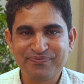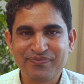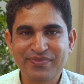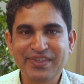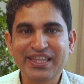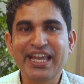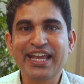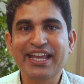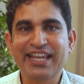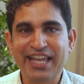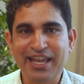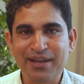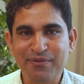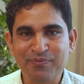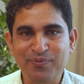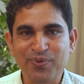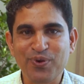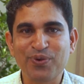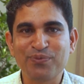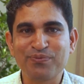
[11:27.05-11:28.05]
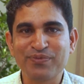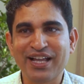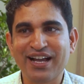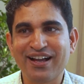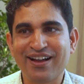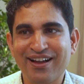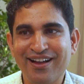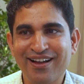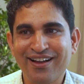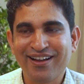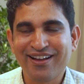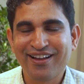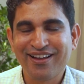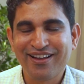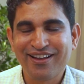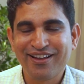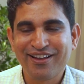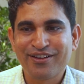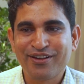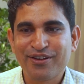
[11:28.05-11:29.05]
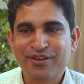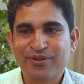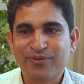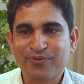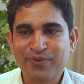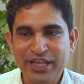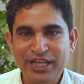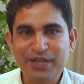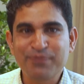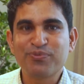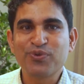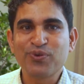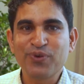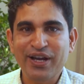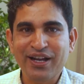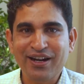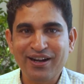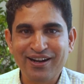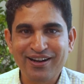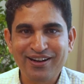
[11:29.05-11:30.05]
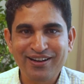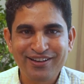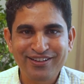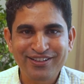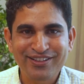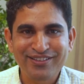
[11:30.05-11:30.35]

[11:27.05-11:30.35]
they came from the very poor